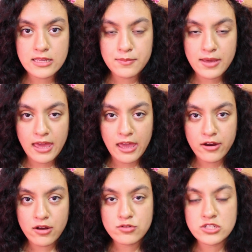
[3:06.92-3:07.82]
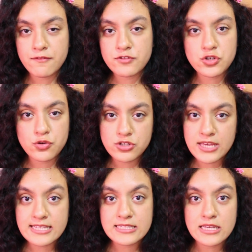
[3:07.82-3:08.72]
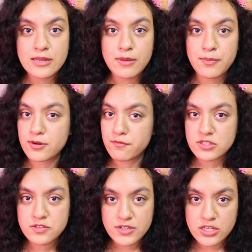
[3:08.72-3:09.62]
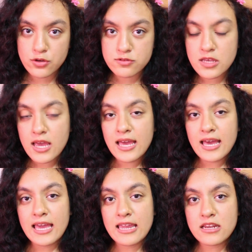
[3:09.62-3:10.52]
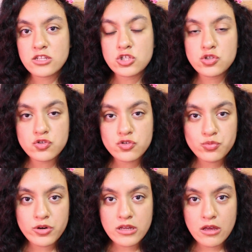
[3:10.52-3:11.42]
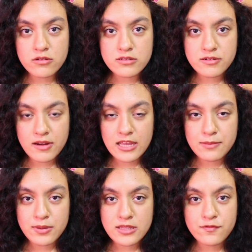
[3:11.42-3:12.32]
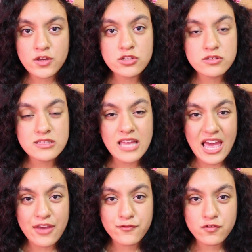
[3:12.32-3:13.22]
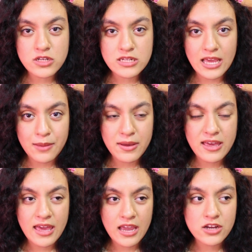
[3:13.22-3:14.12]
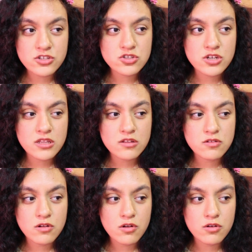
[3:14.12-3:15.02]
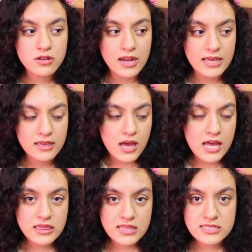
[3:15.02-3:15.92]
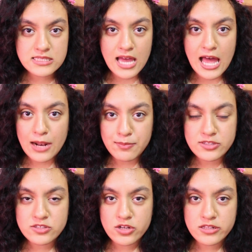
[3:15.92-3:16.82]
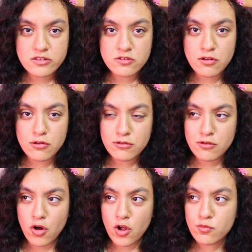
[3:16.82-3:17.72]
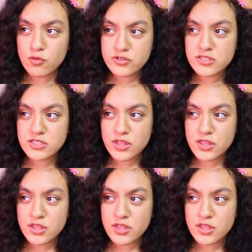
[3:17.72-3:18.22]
in my hair, which I've showed you guys in my previous videos, and it used to work out great. But if I use it every day, my hair started to look like, at the scalp, it started to look almost